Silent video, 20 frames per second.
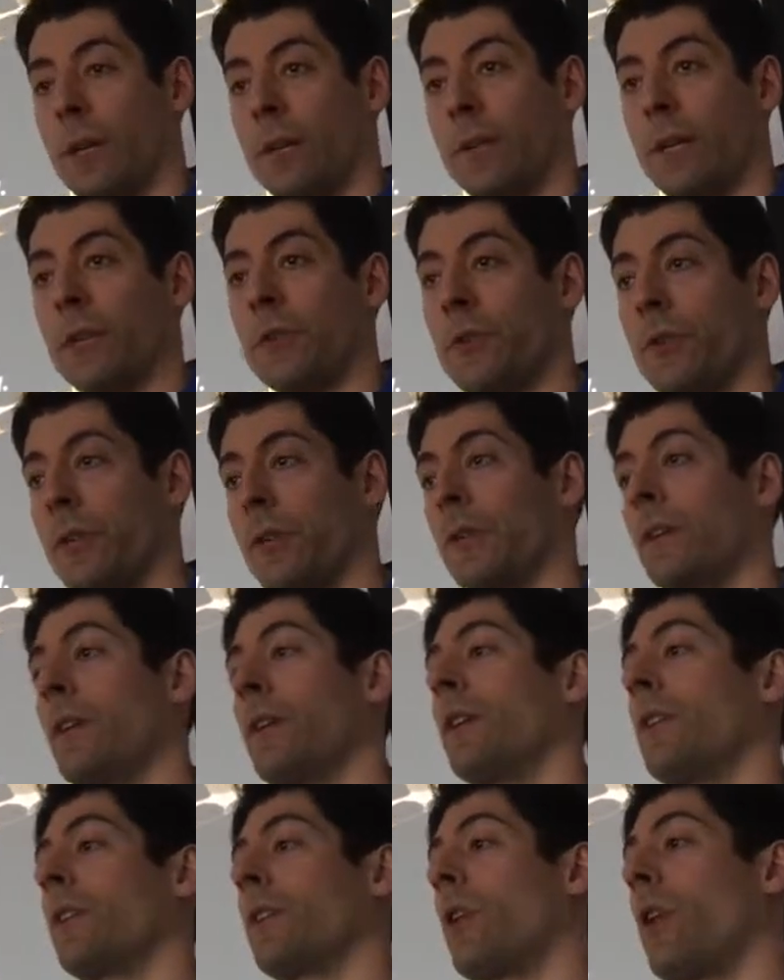They sort of
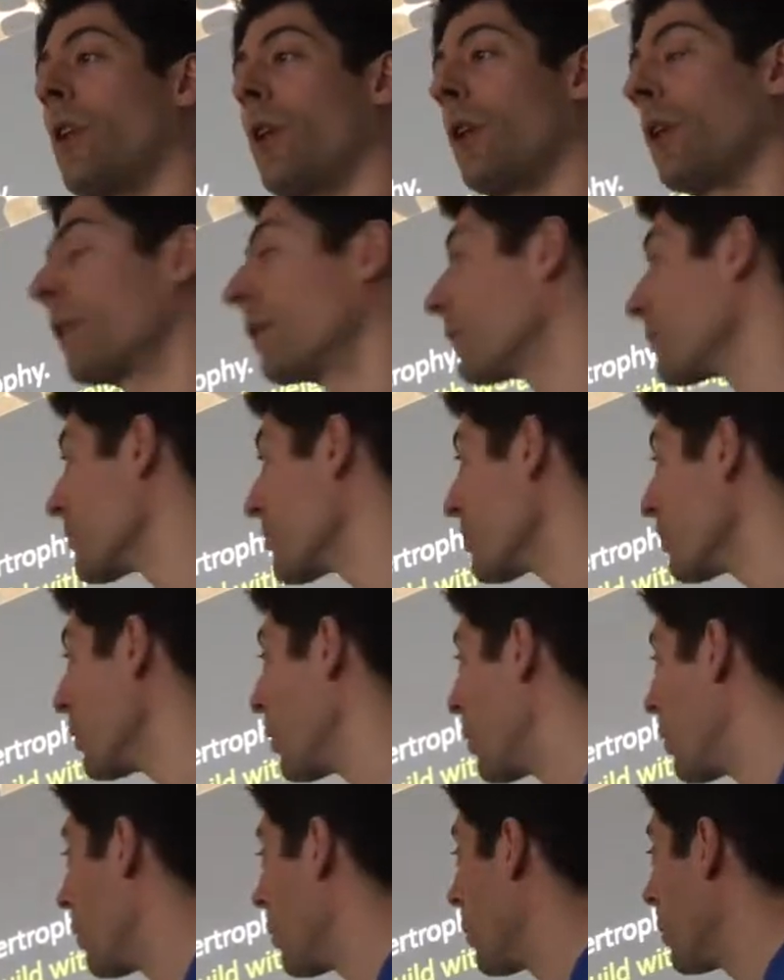long,
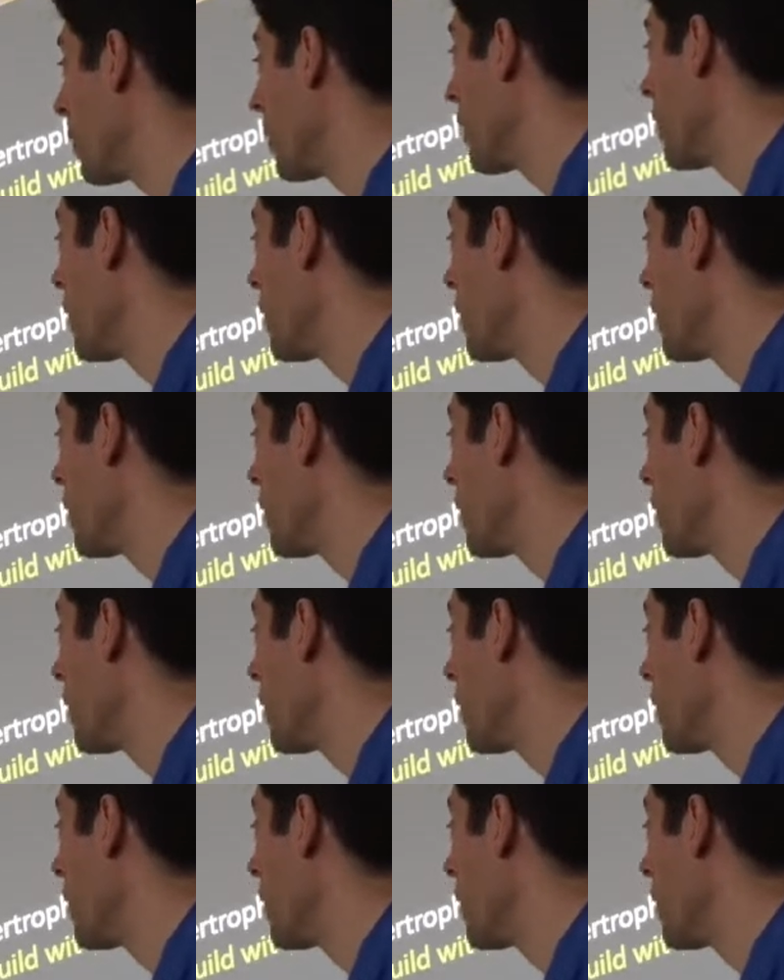slow,